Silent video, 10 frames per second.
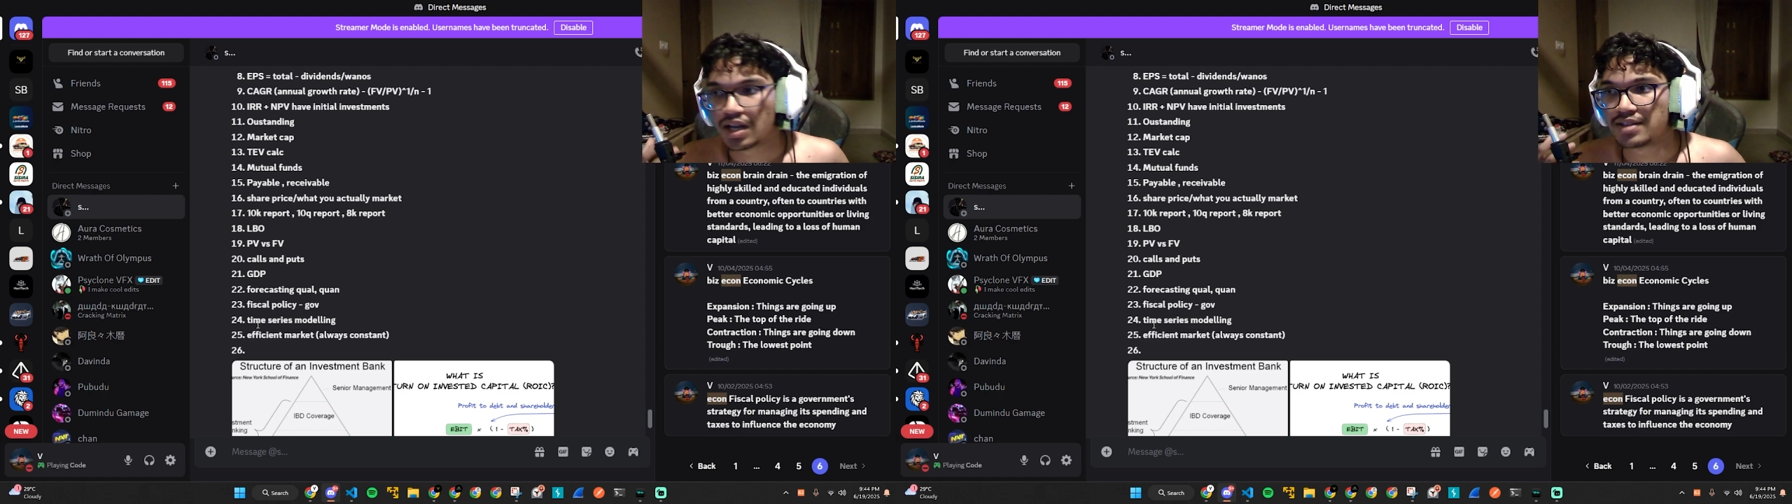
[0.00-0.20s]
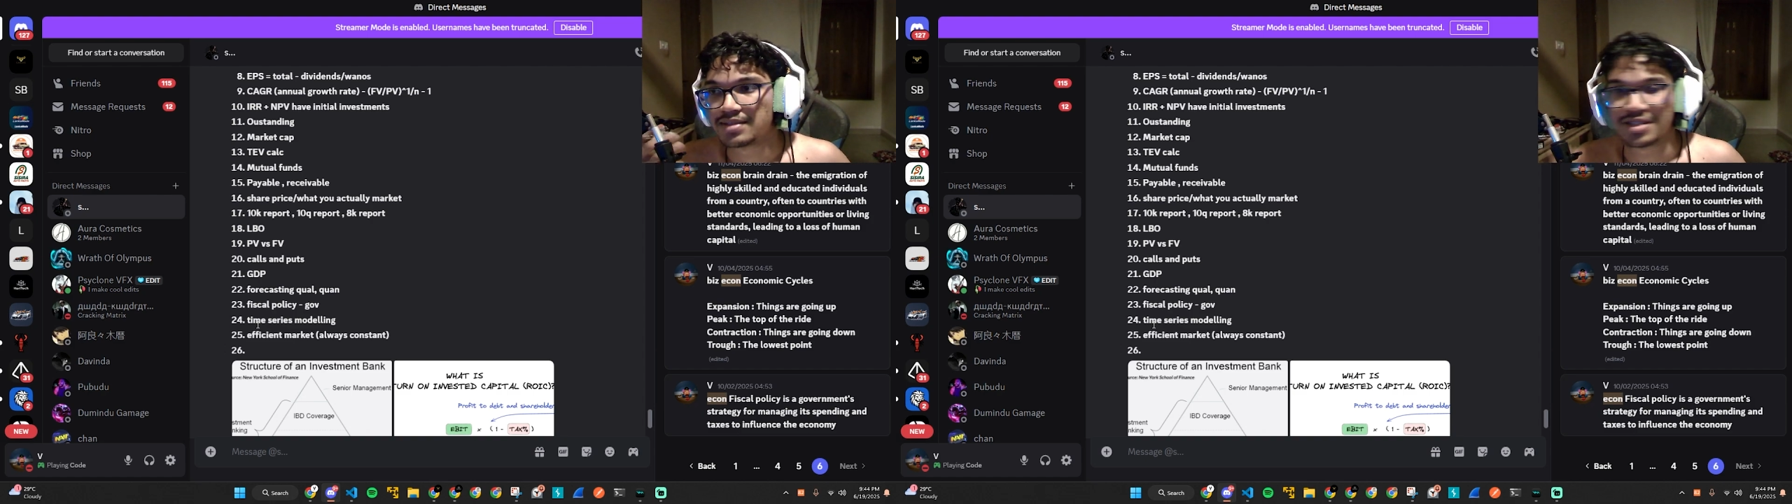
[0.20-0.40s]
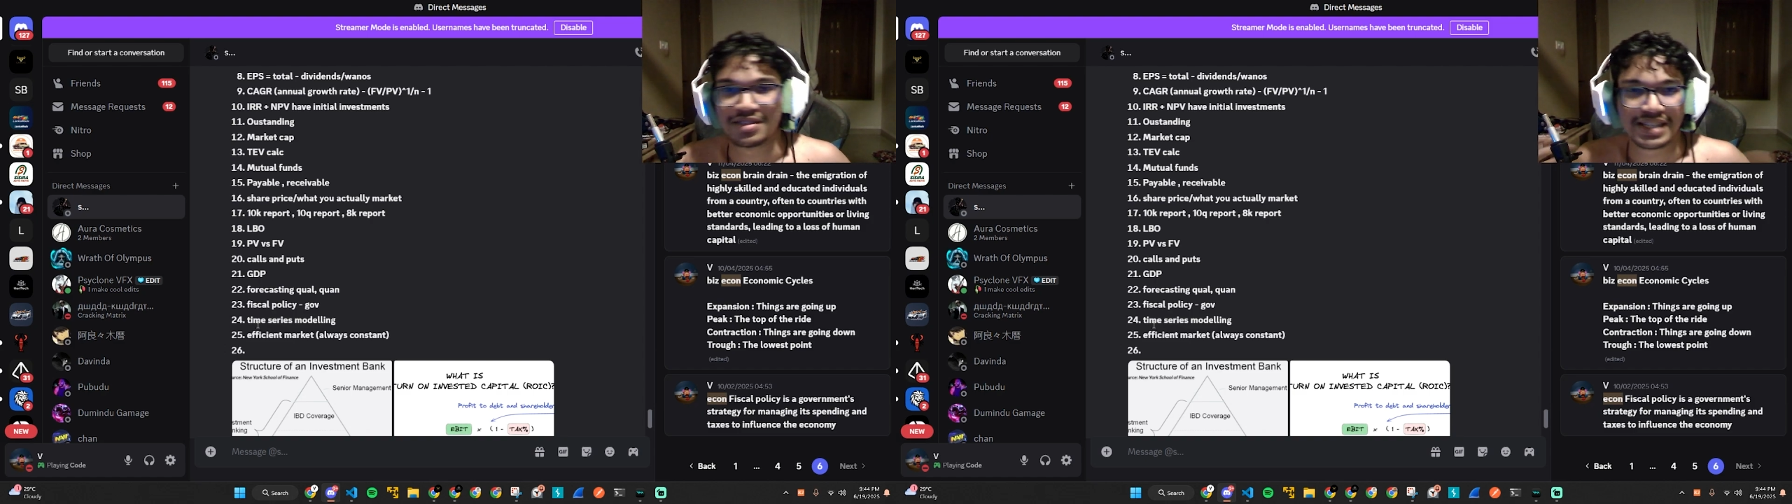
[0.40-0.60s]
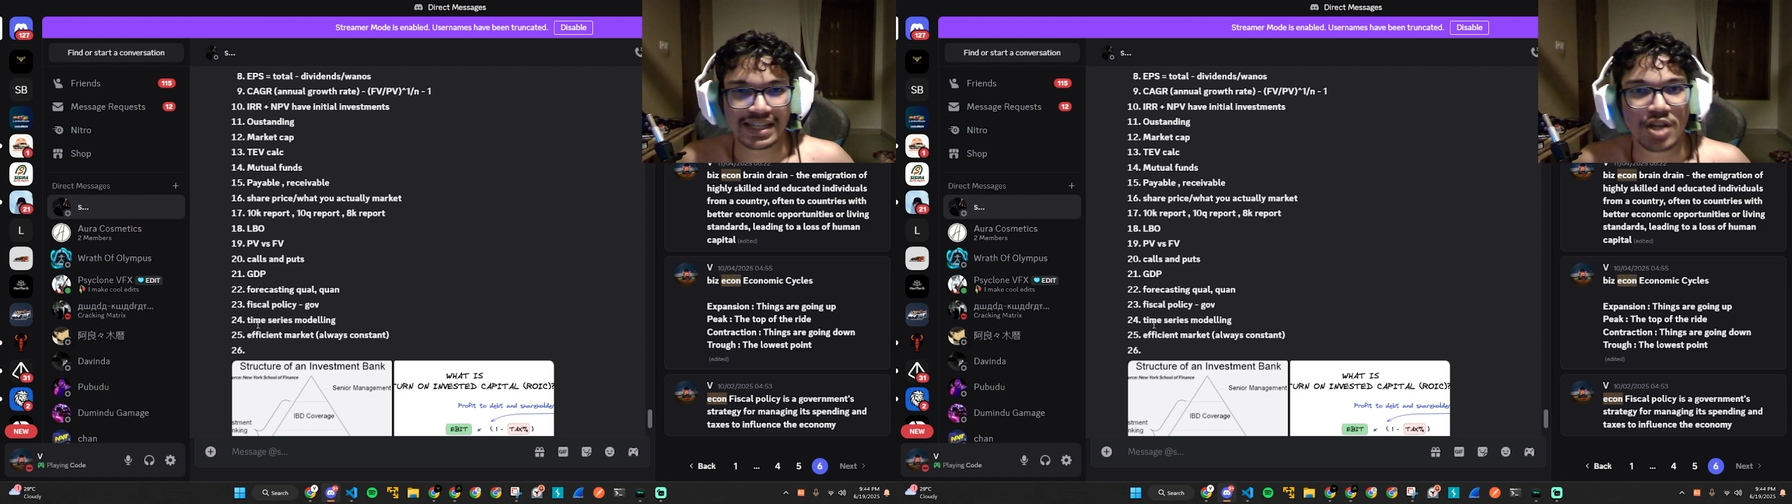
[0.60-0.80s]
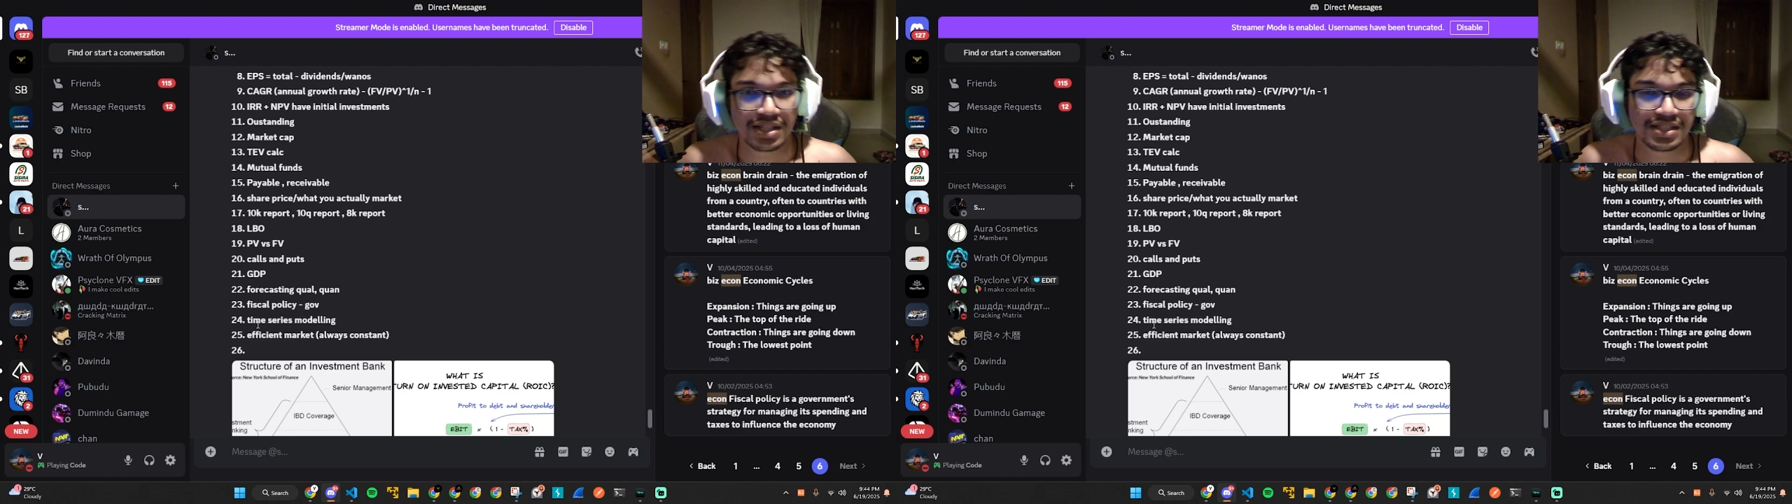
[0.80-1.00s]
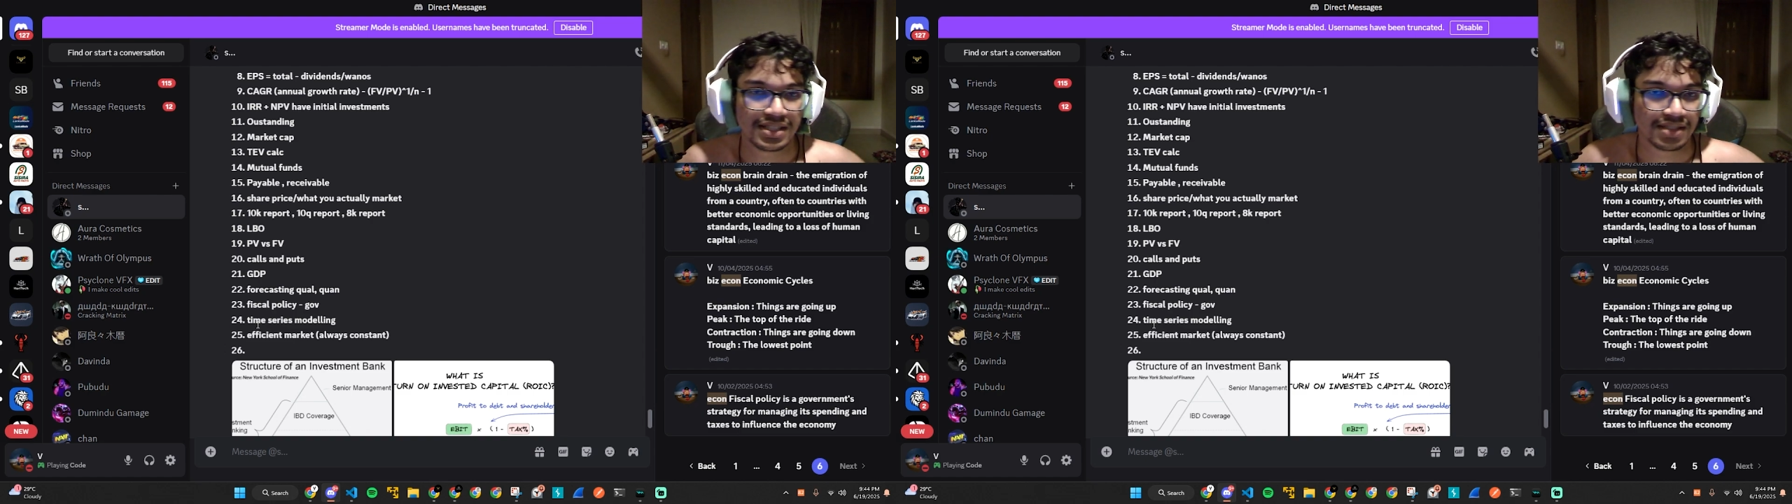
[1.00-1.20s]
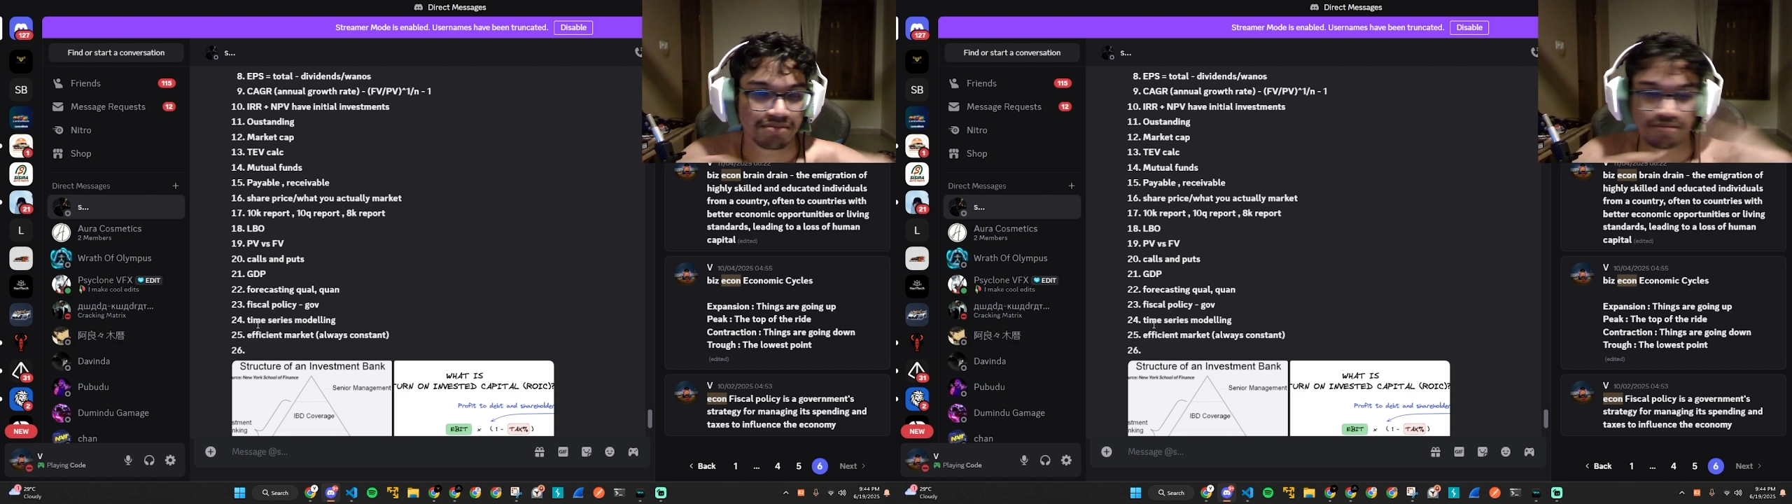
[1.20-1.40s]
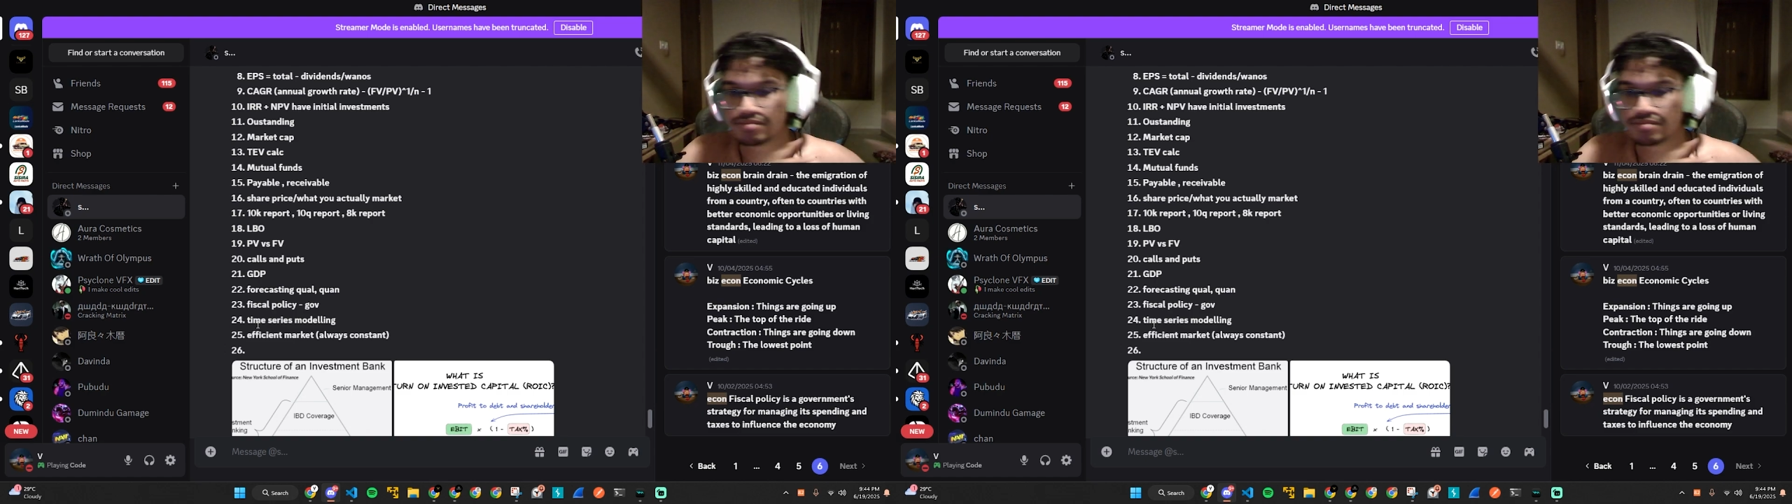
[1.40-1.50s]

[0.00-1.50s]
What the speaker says: some sort of technology